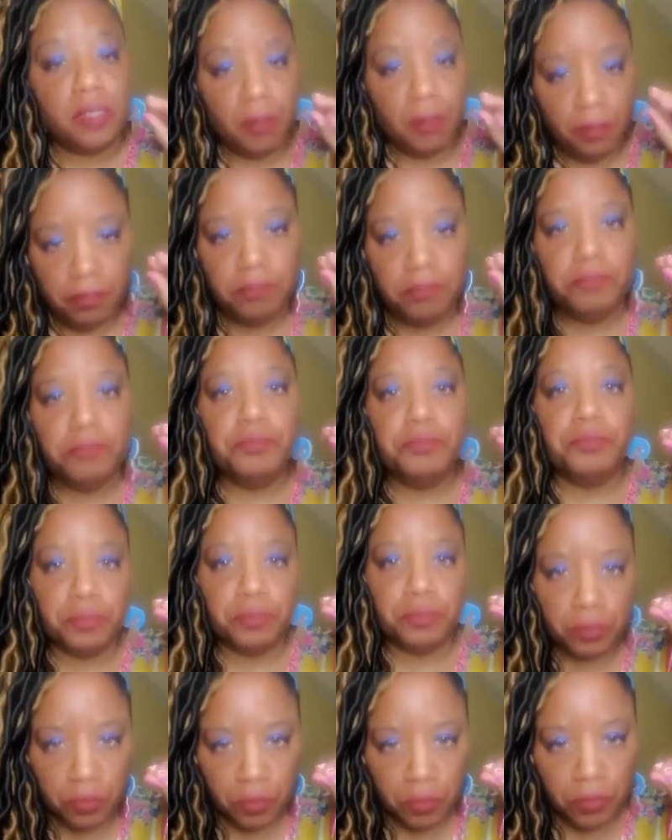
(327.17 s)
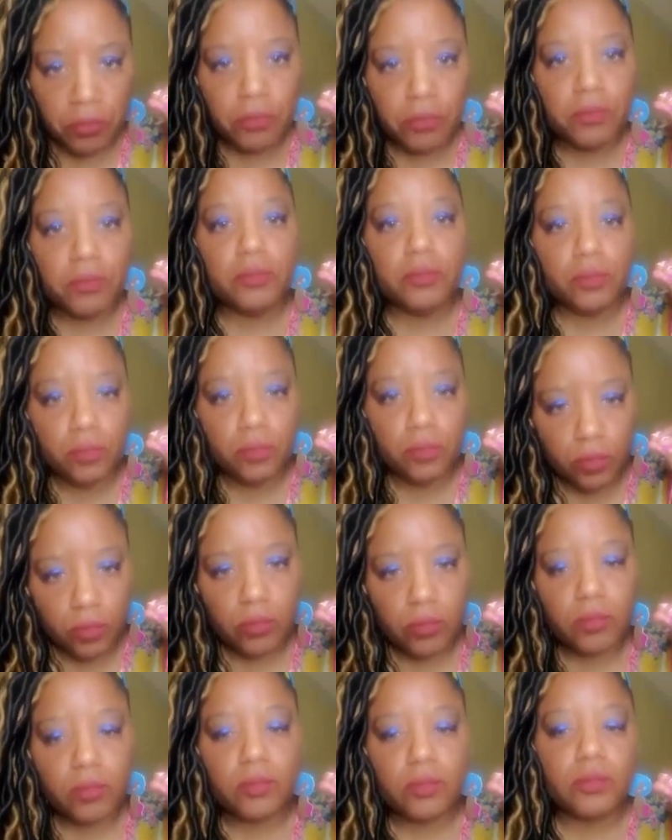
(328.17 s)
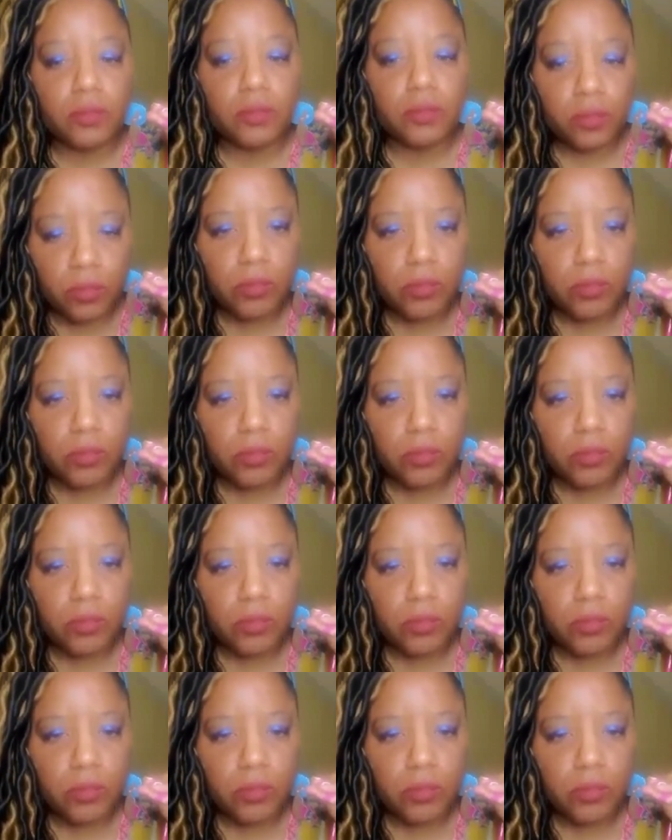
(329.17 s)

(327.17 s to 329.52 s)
know, these caregivers, I